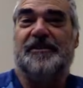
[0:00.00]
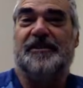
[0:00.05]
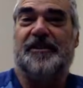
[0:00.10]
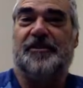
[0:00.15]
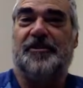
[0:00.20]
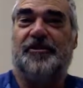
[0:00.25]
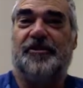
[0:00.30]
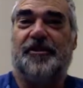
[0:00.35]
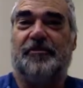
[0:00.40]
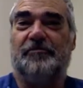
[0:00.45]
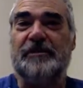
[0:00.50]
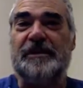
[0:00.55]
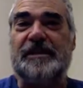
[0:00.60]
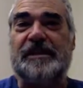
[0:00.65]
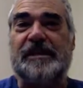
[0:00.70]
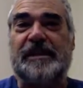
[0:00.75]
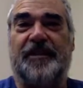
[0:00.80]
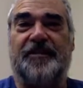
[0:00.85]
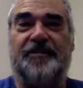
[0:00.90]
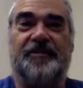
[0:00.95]
They call it a
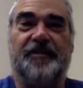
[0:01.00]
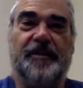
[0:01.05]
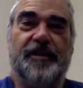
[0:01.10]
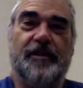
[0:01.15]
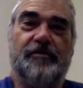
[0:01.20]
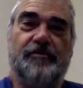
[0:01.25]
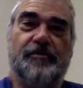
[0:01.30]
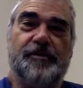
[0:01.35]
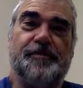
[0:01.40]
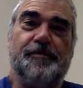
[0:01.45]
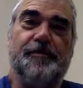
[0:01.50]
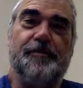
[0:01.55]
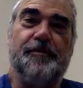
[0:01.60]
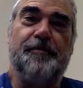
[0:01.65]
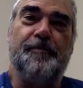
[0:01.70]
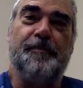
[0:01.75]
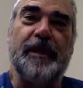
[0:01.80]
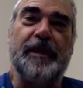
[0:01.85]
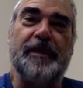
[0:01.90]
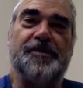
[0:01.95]
recession that was
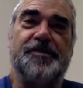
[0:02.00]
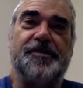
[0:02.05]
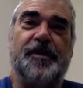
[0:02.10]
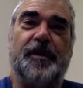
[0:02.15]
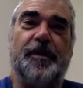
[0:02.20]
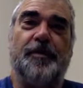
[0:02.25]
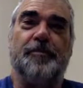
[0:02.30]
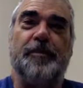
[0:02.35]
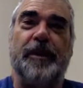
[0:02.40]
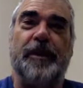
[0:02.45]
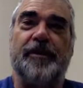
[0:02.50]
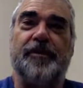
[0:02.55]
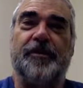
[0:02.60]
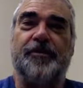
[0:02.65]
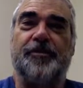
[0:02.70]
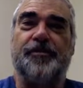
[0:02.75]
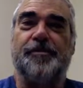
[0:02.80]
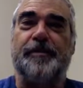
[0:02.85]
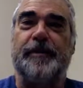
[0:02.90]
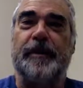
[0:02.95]
based on
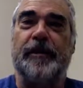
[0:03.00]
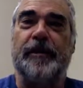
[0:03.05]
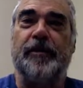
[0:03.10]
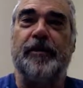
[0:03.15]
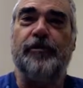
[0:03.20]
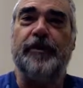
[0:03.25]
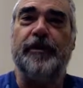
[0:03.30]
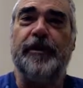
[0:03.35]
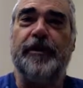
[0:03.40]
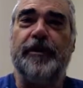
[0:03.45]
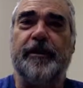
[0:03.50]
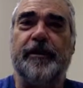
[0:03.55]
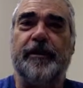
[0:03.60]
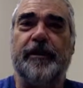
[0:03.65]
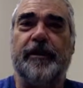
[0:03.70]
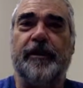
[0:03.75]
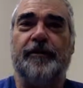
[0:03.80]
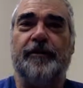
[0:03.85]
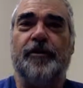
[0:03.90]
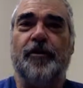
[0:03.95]
bankers being
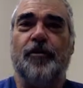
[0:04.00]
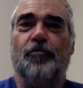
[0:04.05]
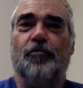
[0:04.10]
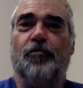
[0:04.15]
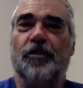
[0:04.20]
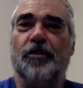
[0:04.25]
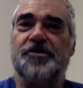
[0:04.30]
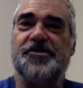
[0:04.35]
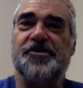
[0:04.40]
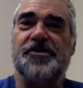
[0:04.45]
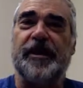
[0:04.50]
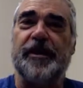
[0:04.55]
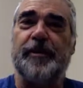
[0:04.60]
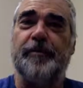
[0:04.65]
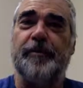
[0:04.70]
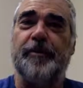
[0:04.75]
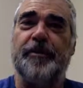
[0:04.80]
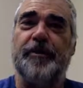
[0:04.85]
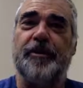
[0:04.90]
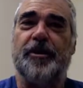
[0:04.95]
greedy. And one
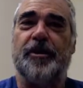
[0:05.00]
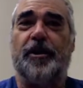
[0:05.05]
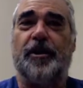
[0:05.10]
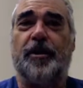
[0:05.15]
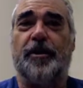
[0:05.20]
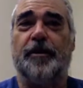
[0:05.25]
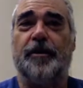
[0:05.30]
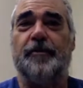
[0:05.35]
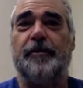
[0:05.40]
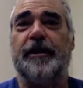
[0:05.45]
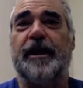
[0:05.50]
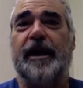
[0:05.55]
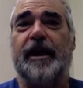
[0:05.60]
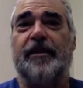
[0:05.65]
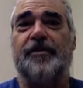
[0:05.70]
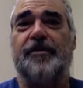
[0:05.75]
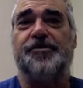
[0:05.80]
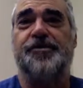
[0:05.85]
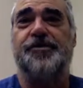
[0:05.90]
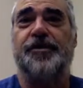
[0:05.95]
segment of the economy,
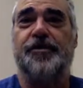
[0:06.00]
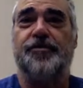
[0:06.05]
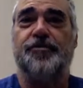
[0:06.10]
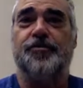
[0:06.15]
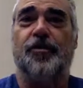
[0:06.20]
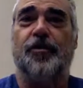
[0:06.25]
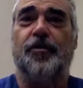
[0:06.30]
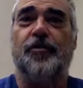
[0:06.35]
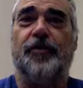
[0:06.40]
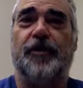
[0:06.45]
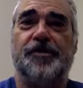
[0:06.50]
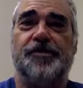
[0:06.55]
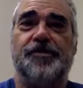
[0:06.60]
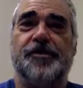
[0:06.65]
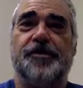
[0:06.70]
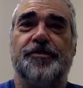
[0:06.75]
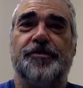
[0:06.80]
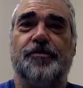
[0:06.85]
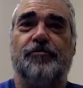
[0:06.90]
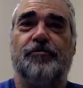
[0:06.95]
housing, drove
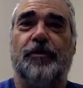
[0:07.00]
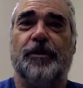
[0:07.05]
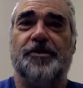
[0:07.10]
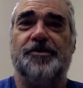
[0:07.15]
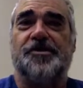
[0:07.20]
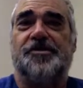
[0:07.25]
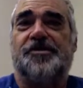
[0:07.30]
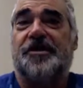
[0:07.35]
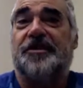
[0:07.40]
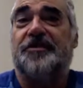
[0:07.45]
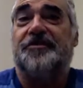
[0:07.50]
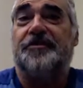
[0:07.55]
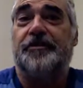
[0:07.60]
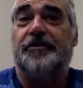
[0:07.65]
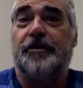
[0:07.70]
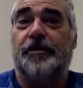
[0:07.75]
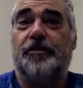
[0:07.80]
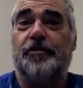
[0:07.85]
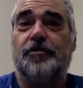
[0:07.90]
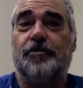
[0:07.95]
us into what is
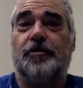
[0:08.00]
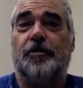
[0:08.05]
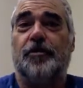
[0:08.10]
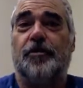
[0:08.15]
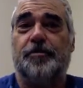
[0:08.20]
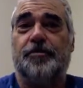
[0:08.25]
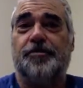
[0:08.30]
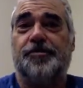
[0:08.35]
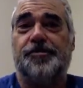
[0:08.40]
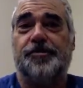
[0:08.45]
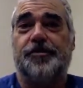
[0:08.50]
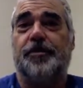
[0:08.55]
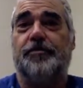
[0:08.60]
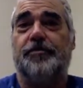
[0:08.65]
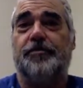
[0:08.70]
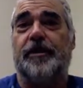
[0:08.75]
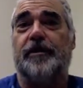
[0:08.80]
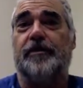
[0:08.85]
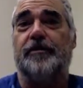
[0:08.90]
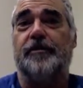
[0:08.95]
essentially a global
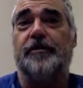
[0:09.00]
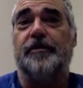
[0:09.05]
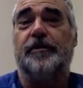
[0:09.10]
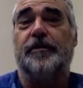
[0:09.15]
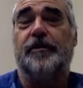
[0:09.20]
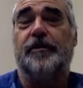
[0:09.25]
slowdown.